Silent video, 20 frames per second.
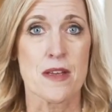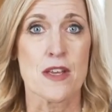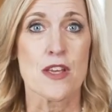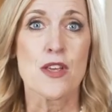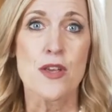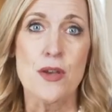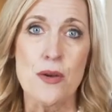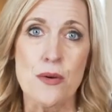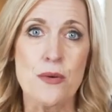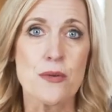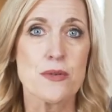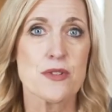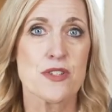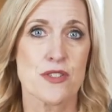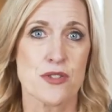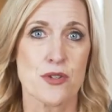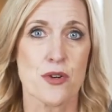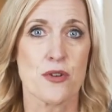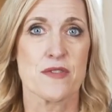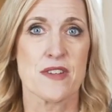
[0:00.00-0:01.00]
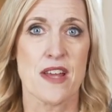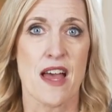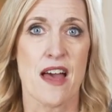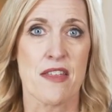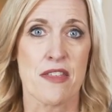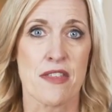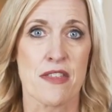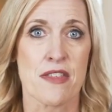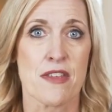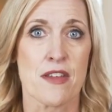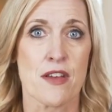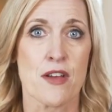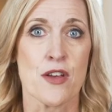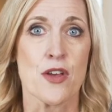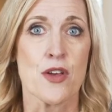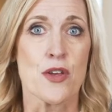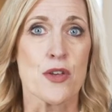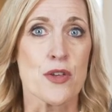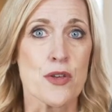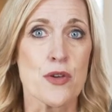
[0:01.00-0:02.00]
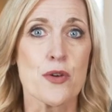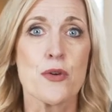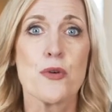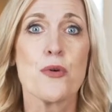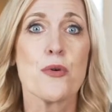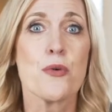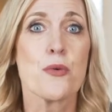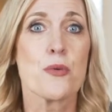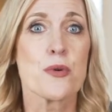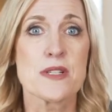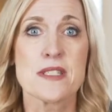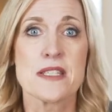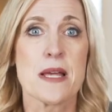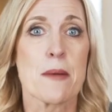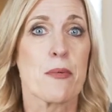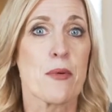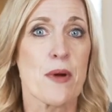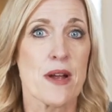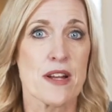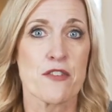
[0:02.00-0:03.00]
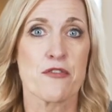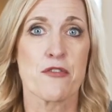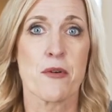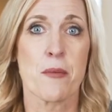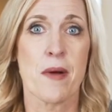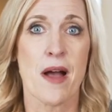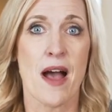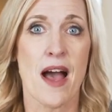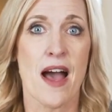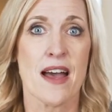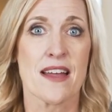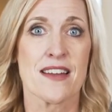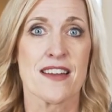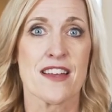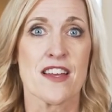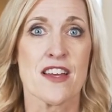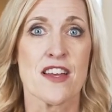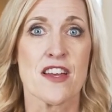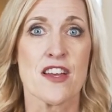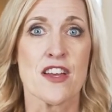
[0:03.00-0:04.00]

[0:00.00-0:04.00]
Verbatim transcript: You deserve death. You were separated from God.